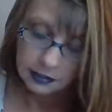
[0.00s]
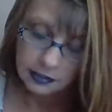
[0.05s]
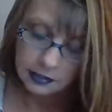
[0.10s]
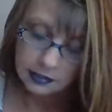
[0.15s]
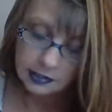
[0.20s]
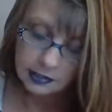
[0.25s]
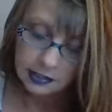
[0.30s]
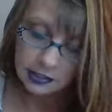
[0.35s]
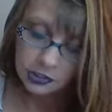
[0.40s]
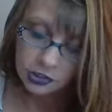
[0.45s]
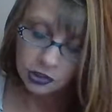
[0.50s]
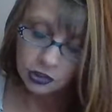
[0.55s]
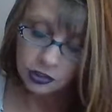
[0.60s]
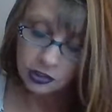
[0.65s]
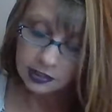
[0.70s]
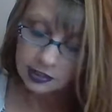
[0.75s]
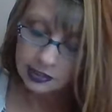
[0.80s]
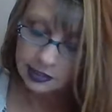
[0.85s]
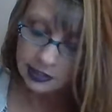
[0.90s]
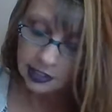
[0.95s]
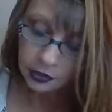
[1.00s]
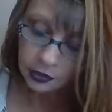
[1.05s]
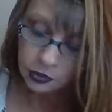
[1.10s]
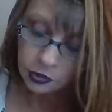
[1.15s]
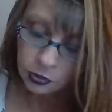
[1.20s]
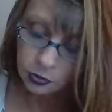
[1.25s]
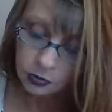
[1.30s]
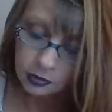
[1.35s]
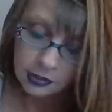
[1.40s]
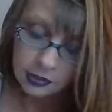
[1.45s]
Is this just
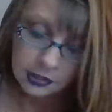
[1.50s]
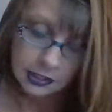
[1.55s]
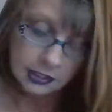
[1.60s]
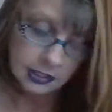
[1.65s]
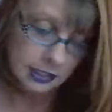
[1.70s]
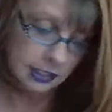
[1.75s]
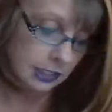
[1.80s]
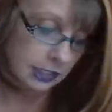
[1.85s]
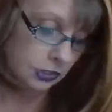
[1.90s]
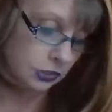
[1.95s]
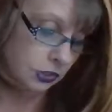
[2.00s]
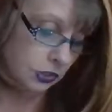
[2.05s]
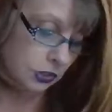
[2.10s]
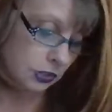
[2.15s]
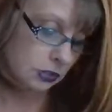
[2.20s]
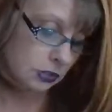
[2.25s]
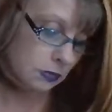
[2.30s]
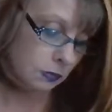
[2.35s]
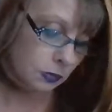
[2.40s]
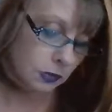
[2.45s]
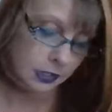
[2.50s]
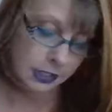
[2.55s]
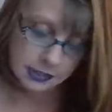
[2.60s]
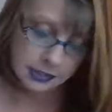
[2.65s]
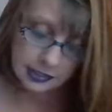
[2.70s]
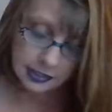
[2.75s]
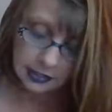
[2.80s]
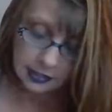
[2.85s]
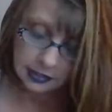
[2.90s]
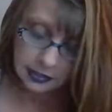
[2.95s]
sexual in nature? What
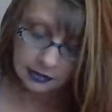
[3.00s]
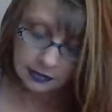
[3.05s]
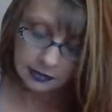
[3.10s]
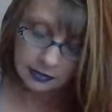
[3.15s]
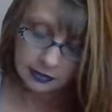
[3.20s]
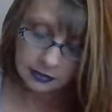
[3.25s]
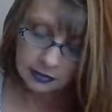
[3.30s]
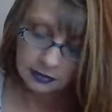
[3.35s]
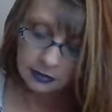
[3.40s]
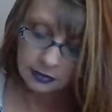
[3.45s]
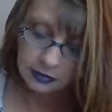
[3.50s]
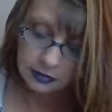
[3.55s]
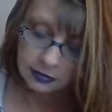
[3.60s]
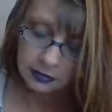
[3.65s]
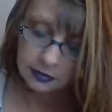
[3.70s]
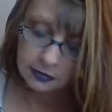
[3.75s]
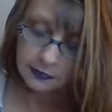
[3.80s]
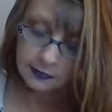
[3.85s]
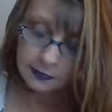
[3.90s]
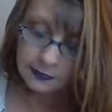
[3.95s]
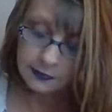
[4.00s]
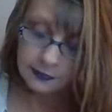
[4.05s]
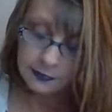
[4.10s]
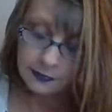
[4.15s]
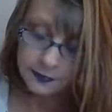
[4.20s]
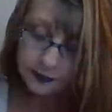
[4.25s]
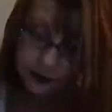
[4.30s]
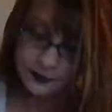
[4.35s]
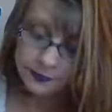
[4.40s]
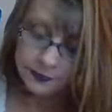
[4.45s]
is it?
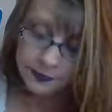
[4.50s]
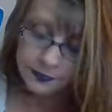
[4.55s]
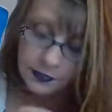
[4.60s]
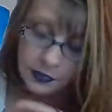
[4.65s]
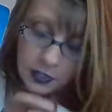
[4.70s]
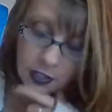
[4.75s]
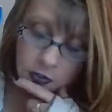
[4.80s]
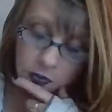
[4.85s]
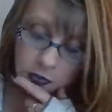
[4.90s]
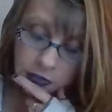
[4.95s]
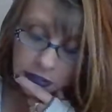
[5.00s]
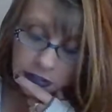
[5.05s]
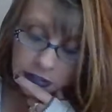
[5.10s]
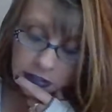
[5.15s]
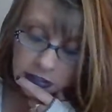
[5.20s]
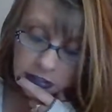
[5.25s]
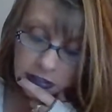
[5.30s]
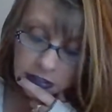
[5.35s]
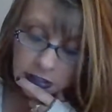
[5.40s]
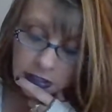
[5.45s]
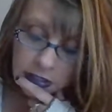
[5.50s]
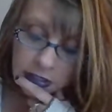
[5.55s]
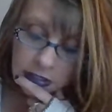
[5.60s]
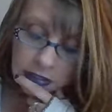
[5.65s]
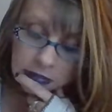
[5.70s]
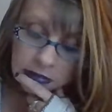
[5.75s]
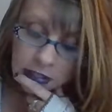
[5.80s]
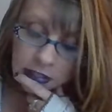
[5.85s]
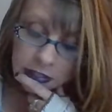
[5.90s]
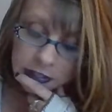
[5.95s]
Hmm. Okay.
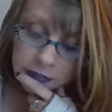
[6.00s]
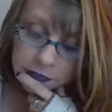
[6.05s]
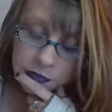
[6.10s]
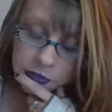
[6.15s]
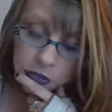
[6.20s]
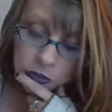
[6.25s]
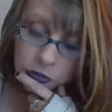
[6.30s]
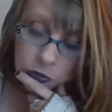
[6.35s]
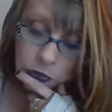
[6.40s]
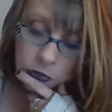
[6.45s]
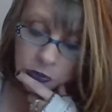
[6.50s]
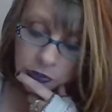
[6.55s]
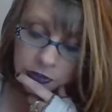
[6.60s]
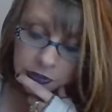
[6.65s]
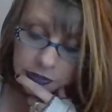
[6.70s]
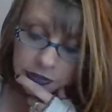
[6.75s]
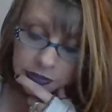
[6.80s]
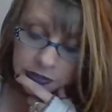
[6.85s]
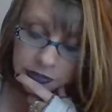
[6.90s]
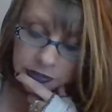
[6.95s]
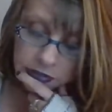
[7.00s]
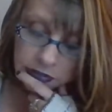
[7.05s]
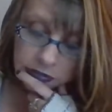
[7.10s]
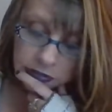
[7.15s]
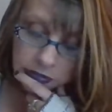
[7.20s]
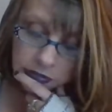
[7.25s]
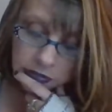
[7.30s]
Nine of Swords.